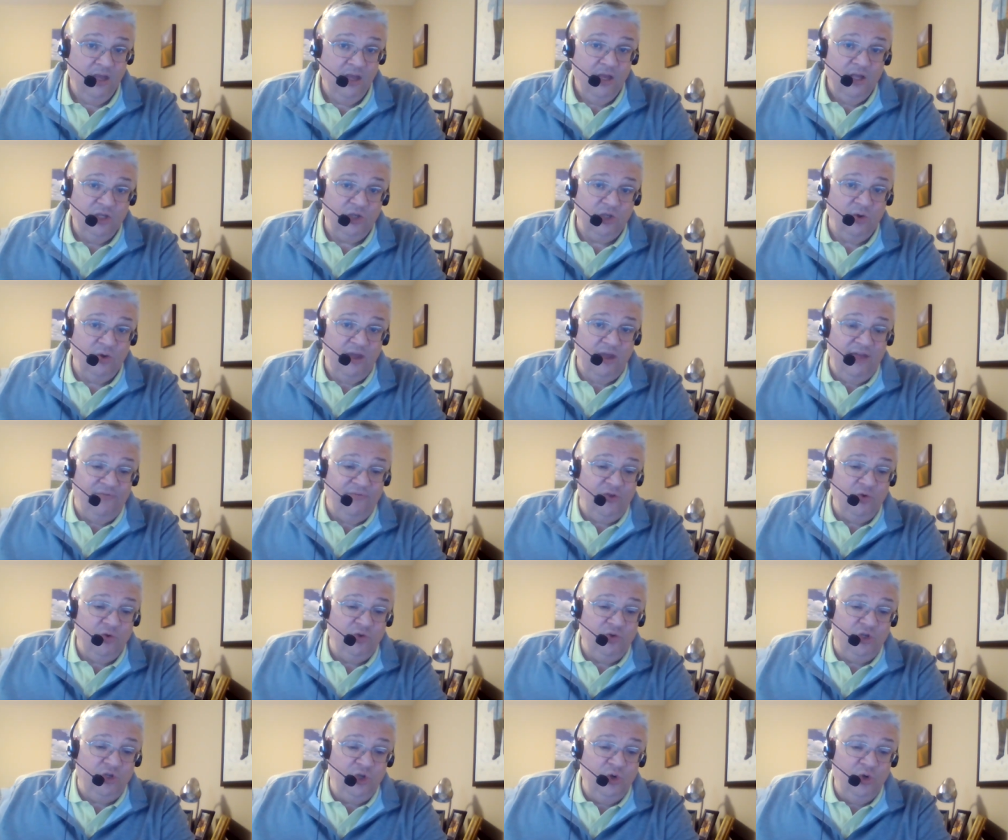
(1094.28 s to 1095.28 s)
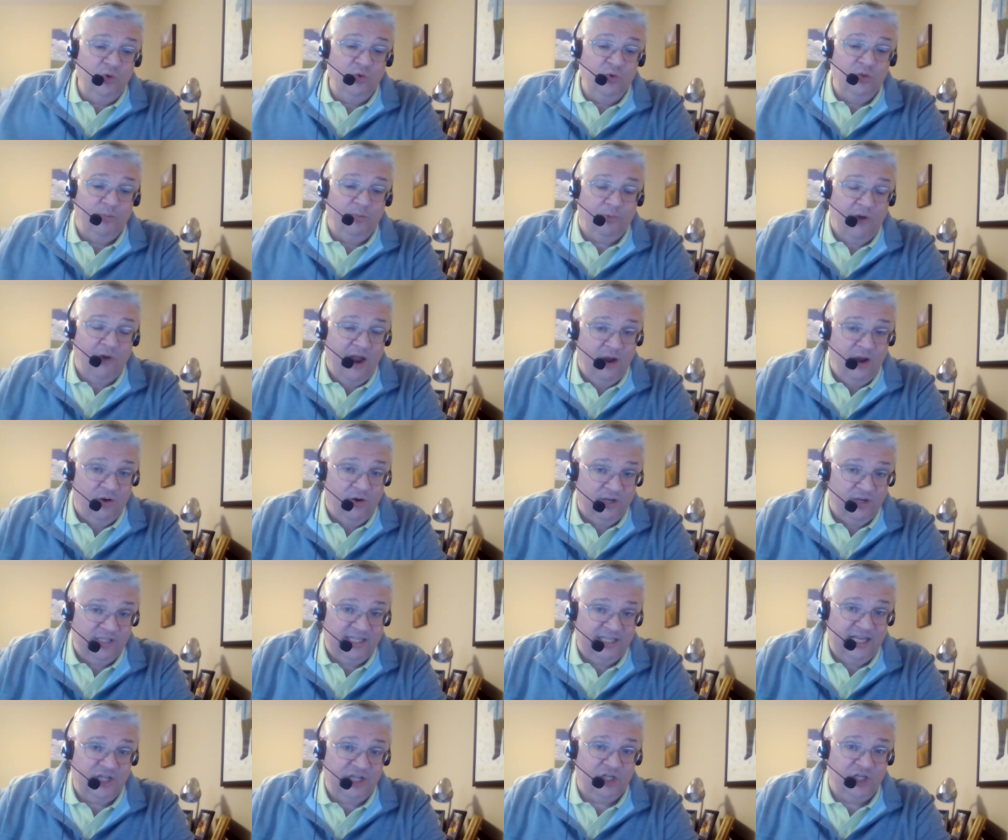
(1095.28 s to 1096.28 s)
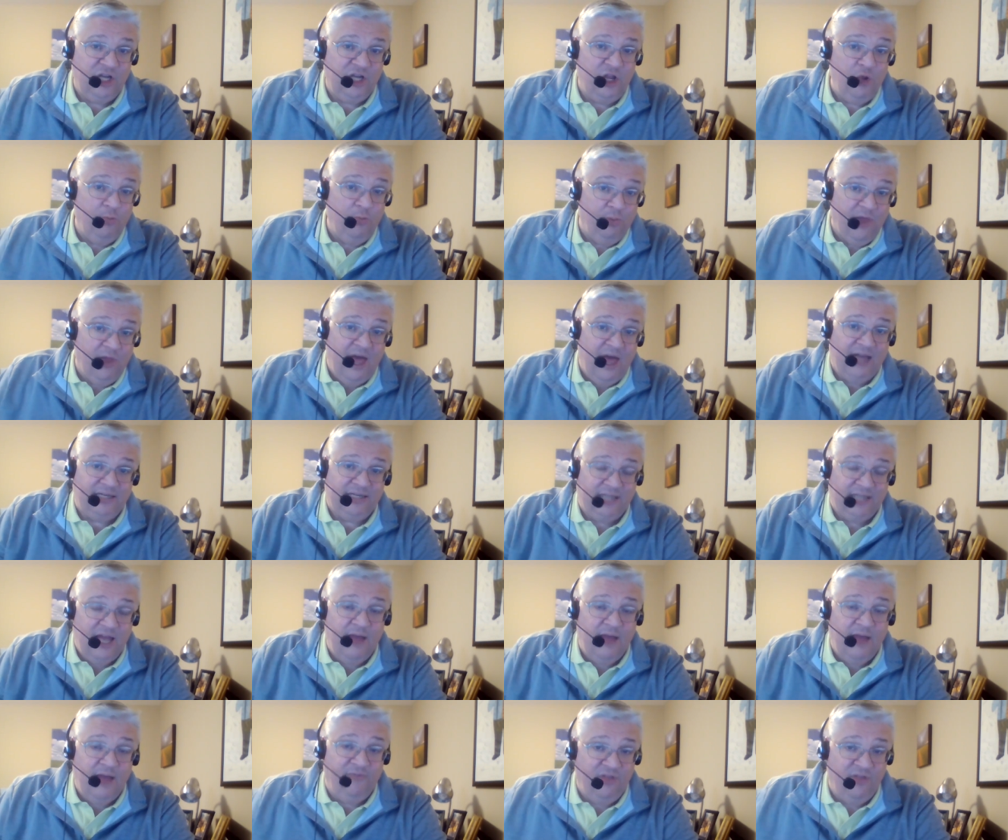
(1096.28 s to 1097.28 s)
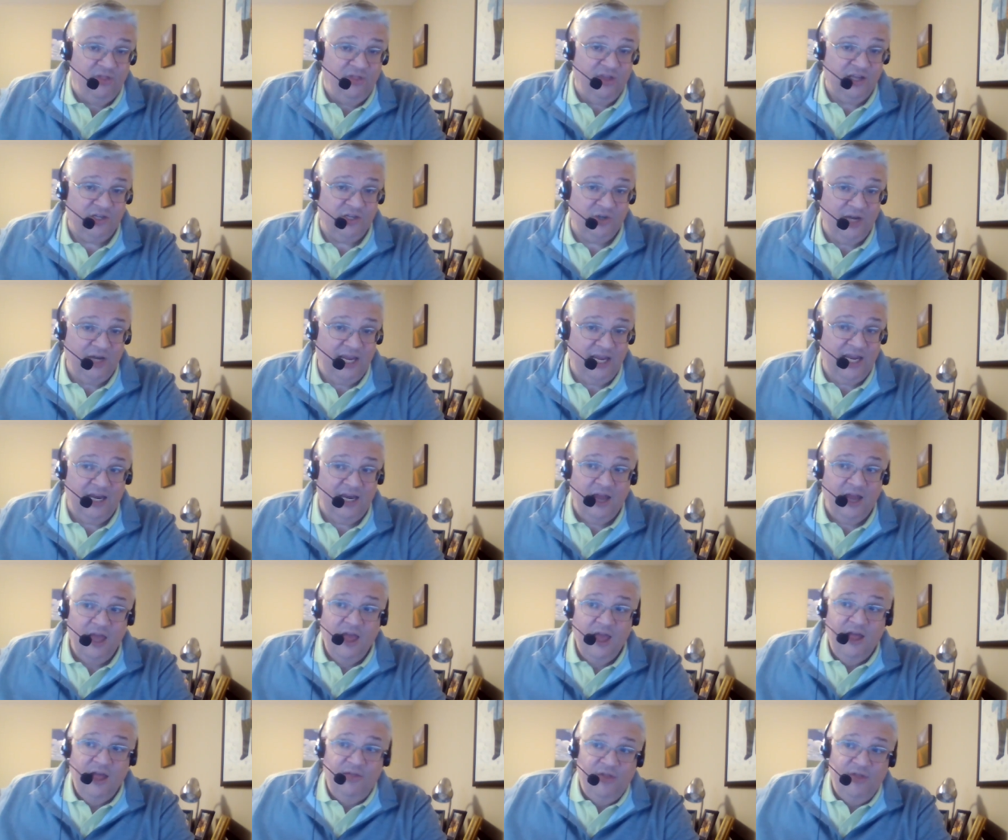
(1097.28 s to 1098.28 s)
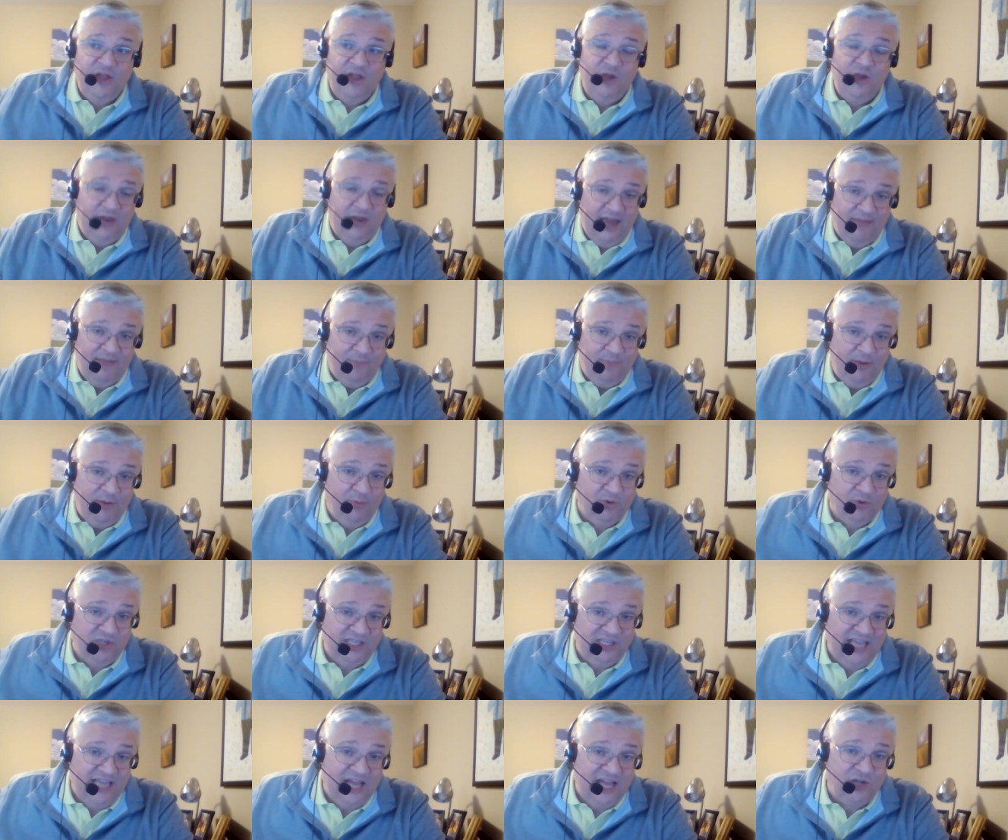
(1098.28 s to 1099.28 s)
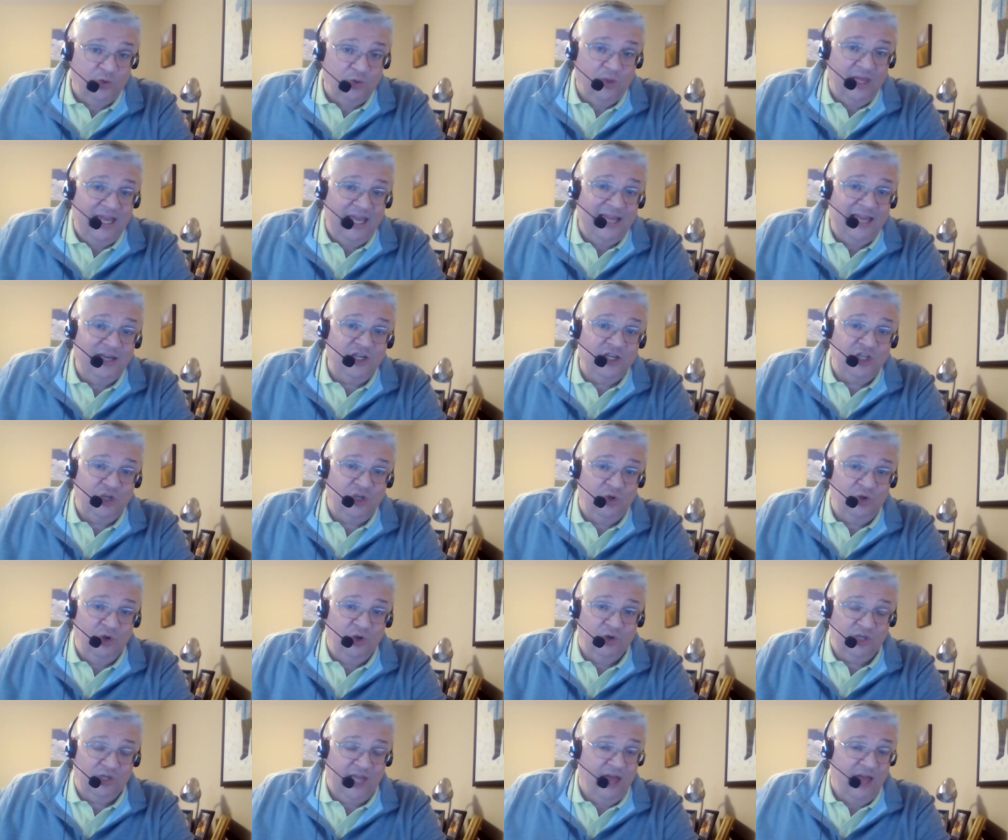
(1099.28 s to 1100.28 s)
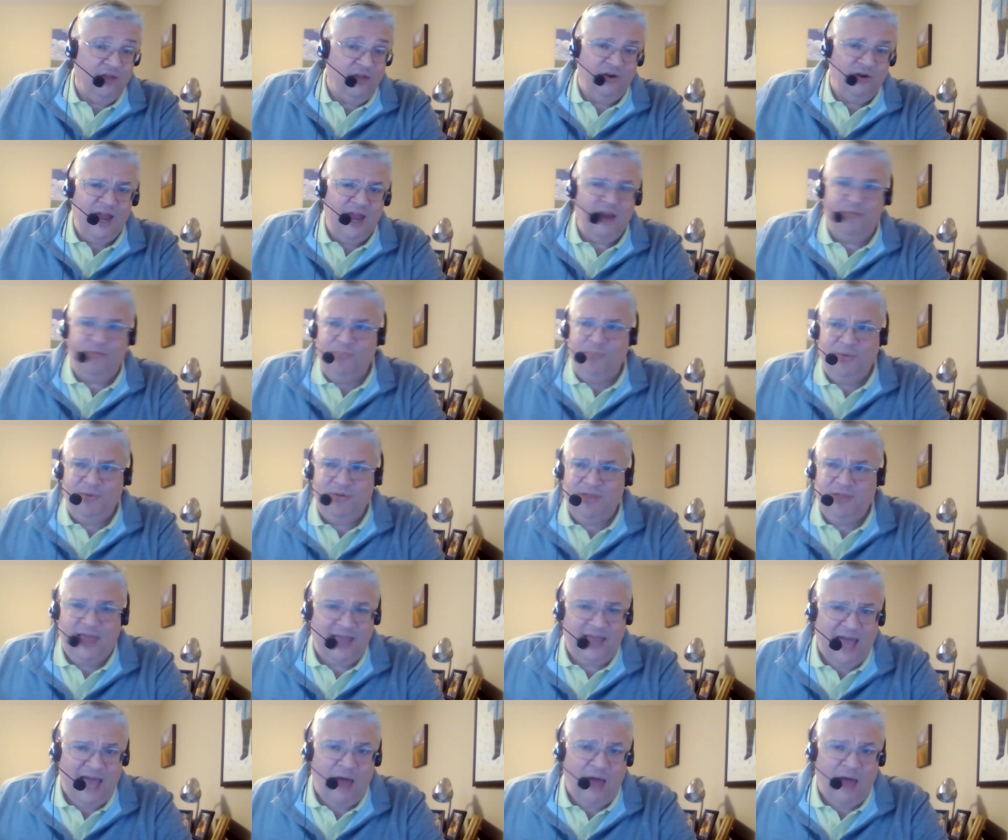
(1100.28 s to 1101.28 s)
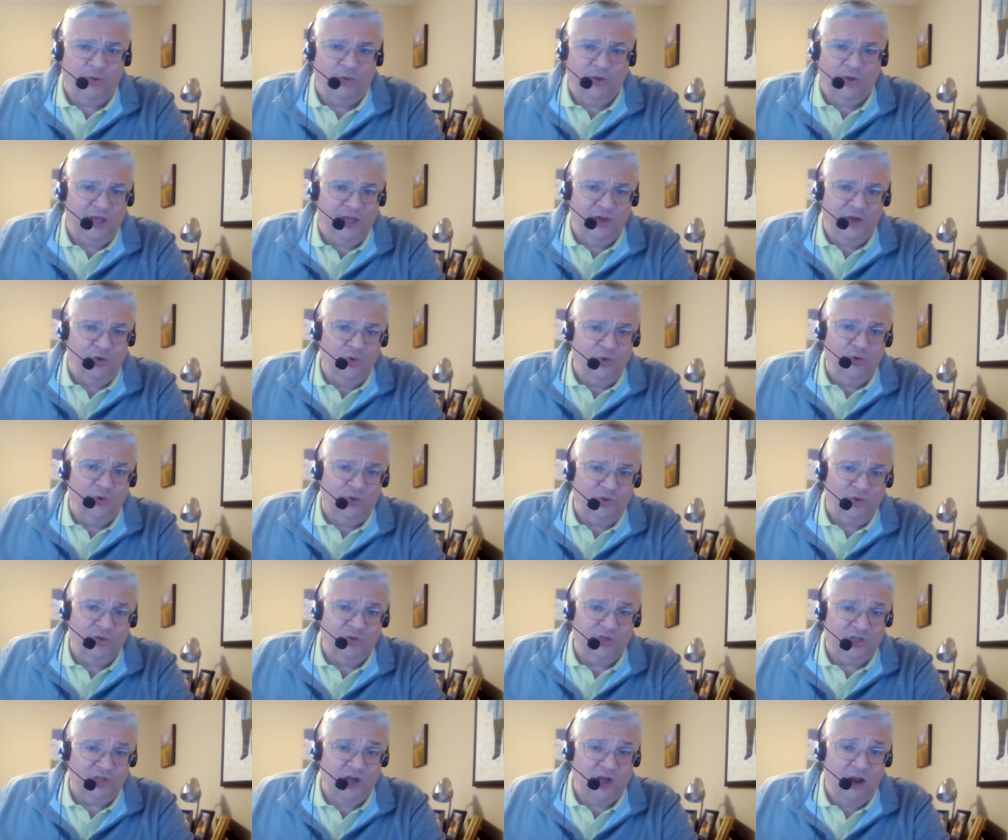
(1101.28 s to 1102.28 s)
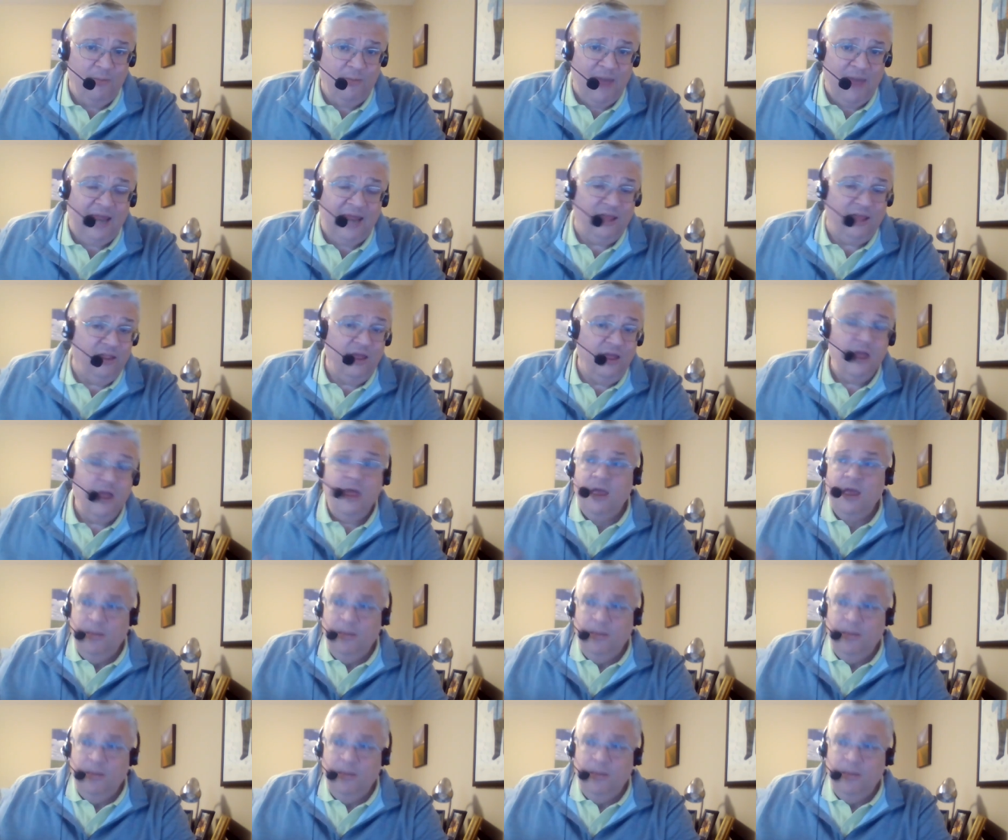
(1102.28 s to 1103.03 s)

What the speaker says: So if you do the prioritization, you block time for the things you need, then you can have people schedule into your calendar. And like Outlook and Google do this automatically.